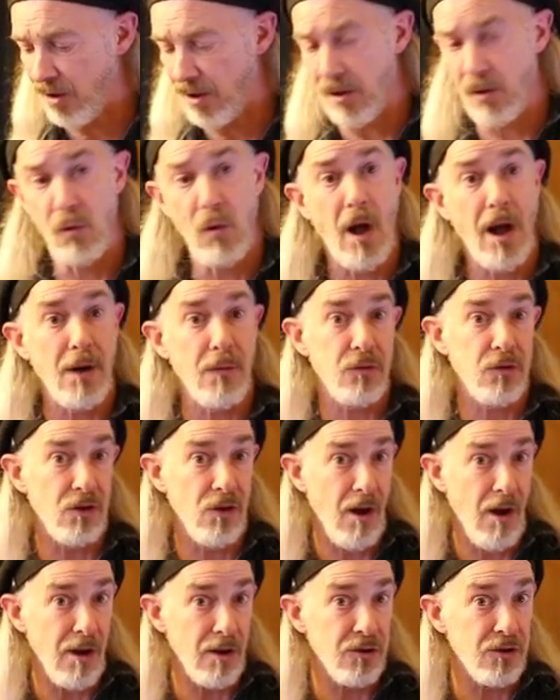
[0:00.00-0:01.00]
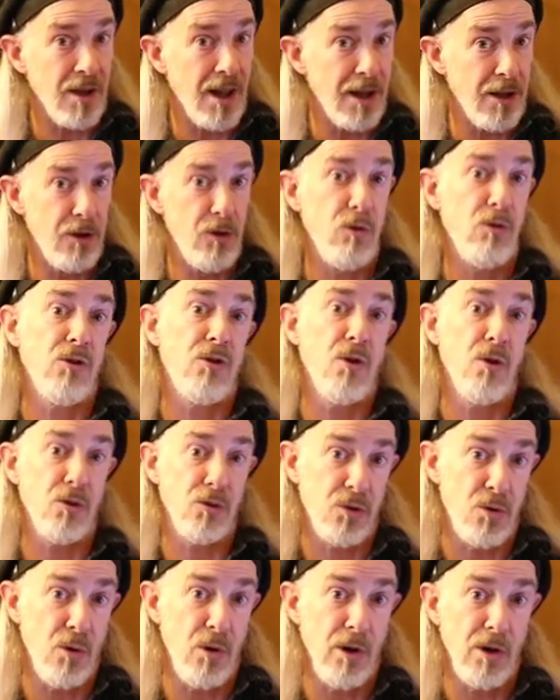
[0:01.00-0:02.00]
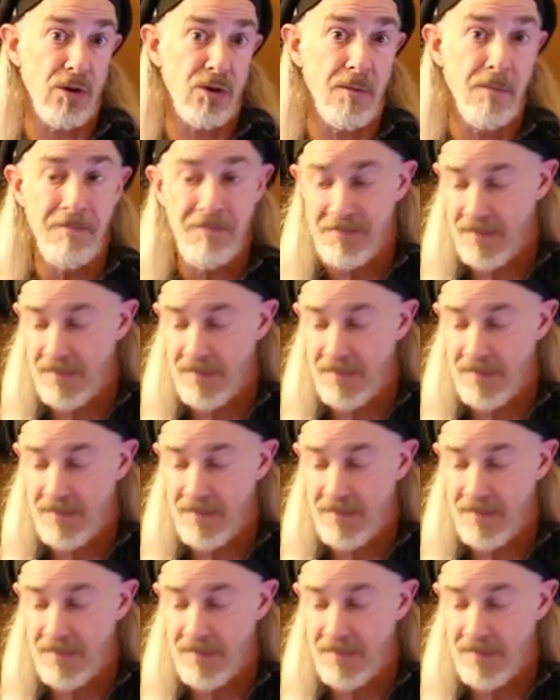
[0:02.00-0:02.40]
and a lot of songs that use those chords.